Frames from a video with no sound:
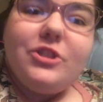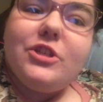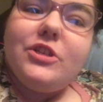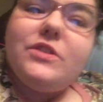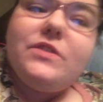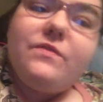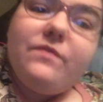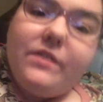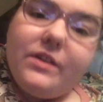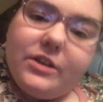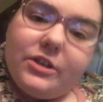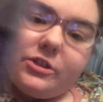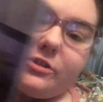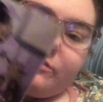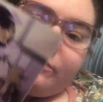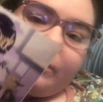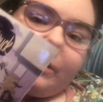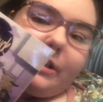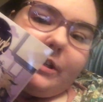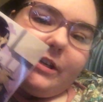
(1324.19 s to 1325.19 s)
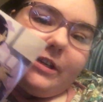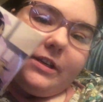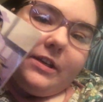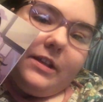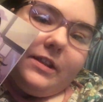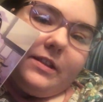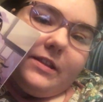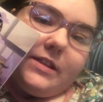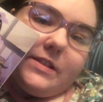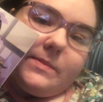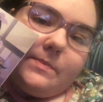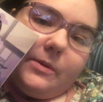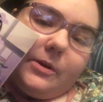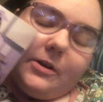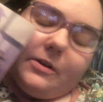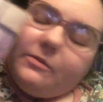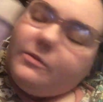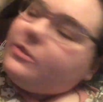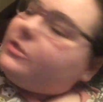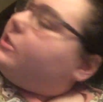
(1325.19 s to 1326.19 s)
just finished reading this
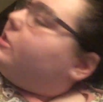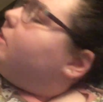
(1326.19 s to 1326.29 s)
book, which